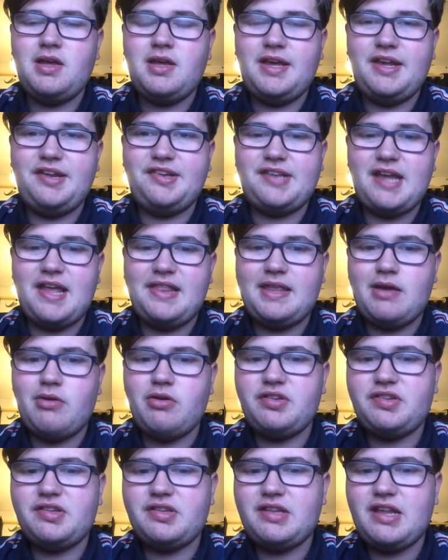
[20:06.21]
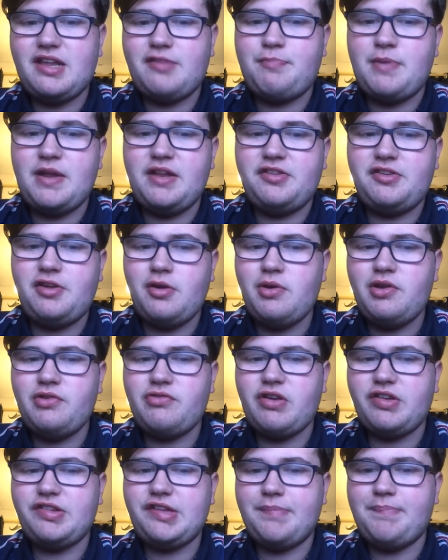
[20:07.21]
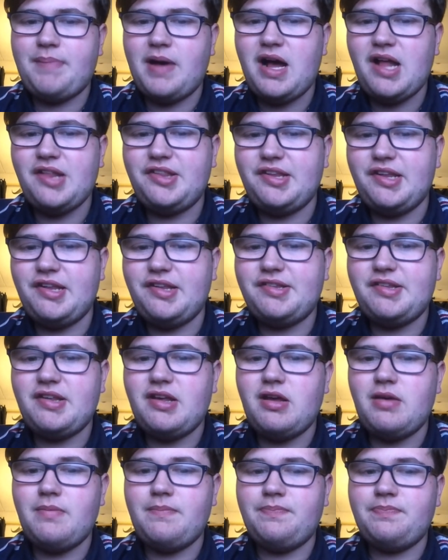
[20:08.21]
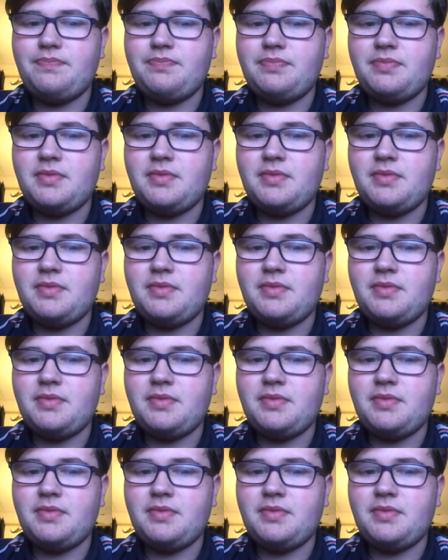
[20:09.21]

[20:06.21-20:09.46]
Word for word: he said there was there's been two interested parties, um,